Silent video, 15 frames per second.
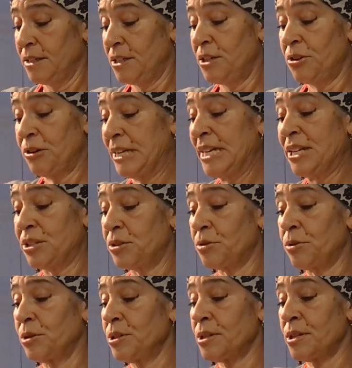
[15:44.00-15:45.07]
to your heat
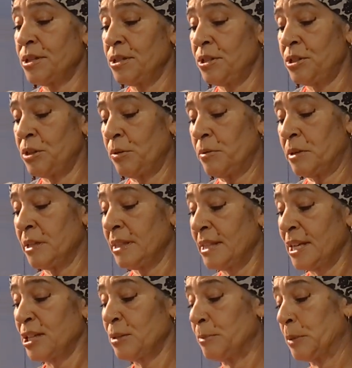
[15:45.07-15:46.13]
source, because you don't want
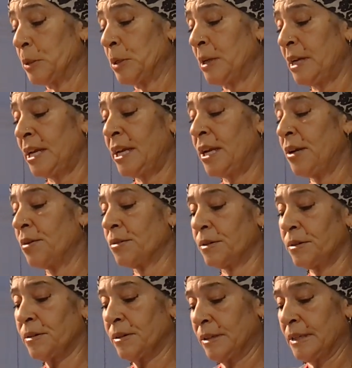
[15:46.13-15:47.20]
things burning
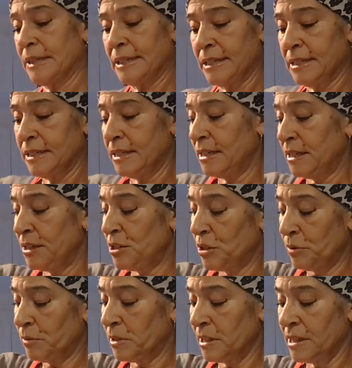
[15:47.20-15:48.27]
or you
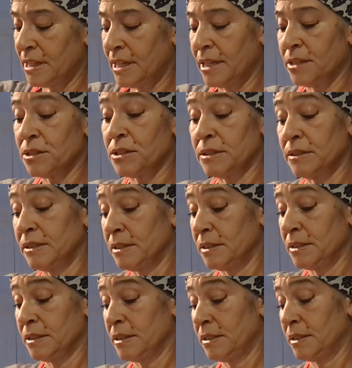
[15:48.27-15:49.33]
don't want things
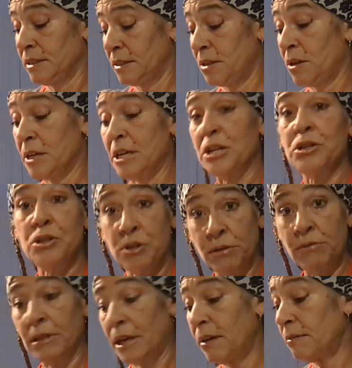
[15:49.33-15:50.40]
cooking
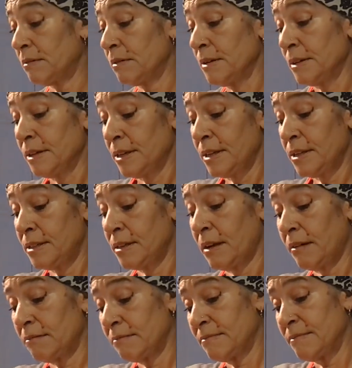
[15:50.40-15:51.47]
too low.
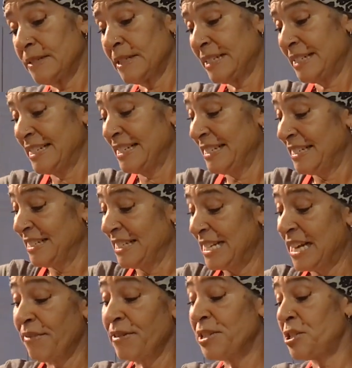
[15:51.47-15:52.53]
So
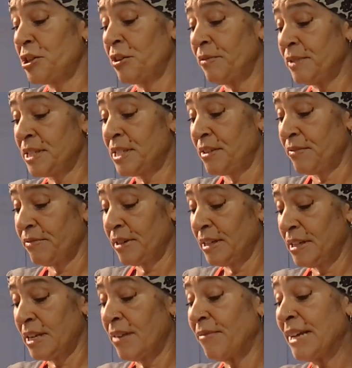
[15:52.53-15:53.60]
every stove is
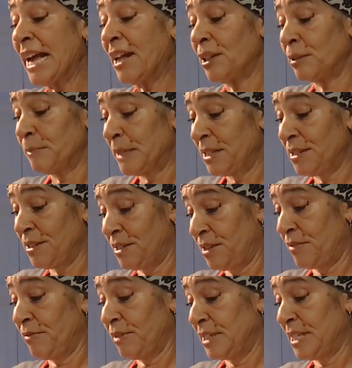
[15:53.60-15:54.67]
different, every element is
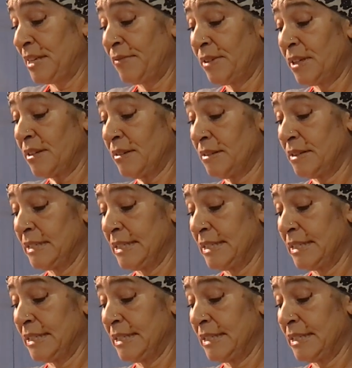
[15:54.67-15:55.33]
different even.